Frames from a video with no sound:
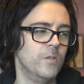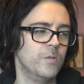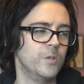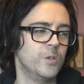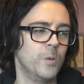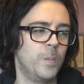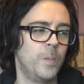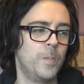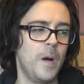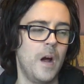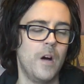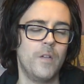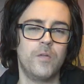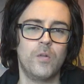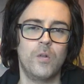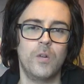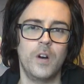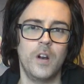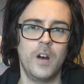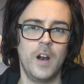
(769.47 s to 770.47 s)
super
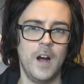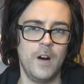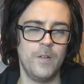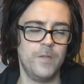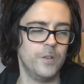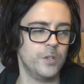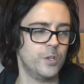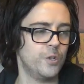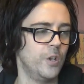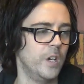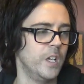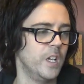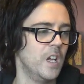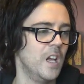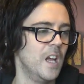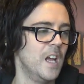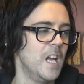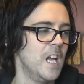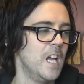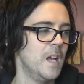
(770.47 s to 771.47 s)
powerful on an alpha
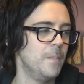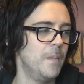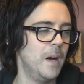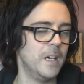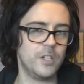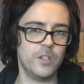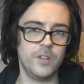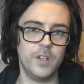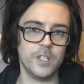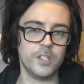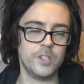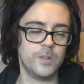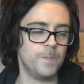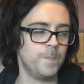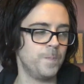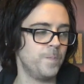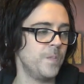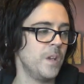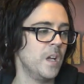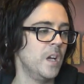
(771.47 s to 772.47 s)
strike. Imagine this.
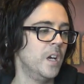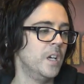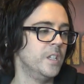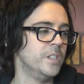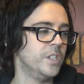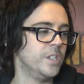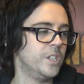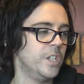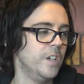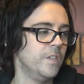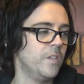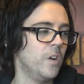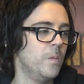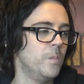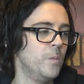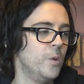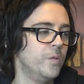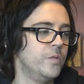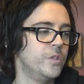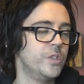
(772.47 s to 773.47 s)
Deceiver
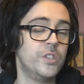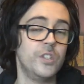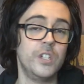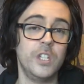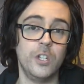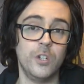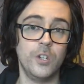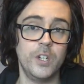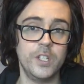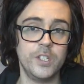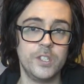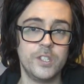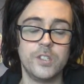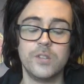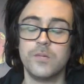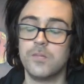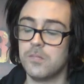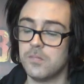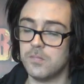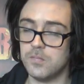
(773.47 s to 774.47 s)
moves 3
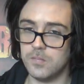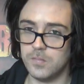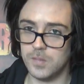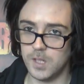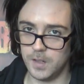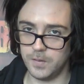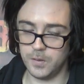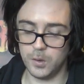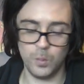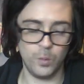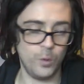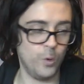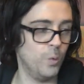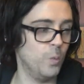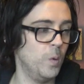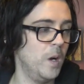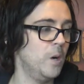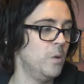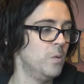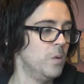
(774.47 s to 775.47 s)
units, if you
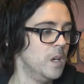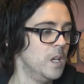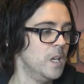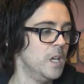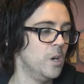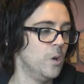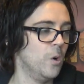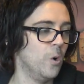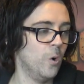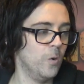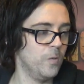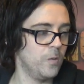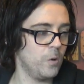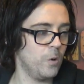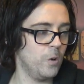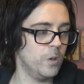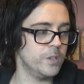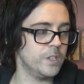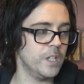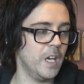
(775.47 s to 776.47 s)
roll well,
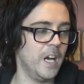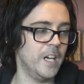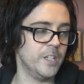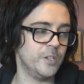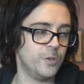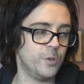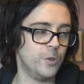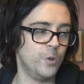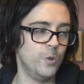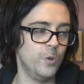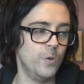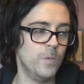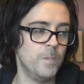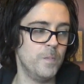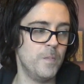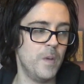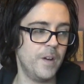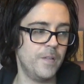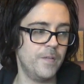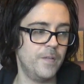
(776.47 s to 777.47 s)
Overlord and 2
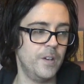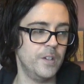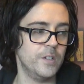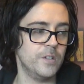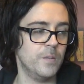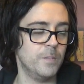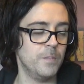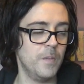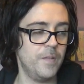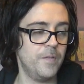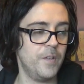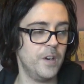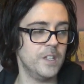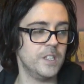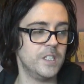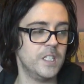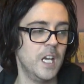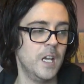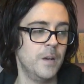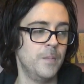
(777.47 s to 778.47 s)
Mifrit
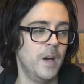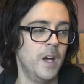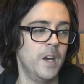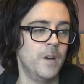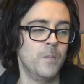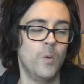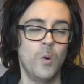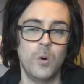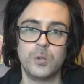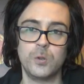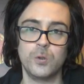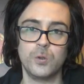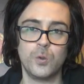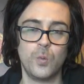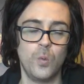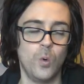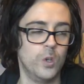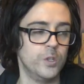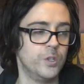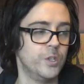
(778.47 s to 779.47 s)
10-man Immortal
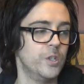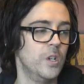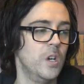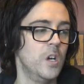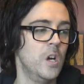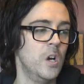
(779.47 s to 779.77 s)
squads,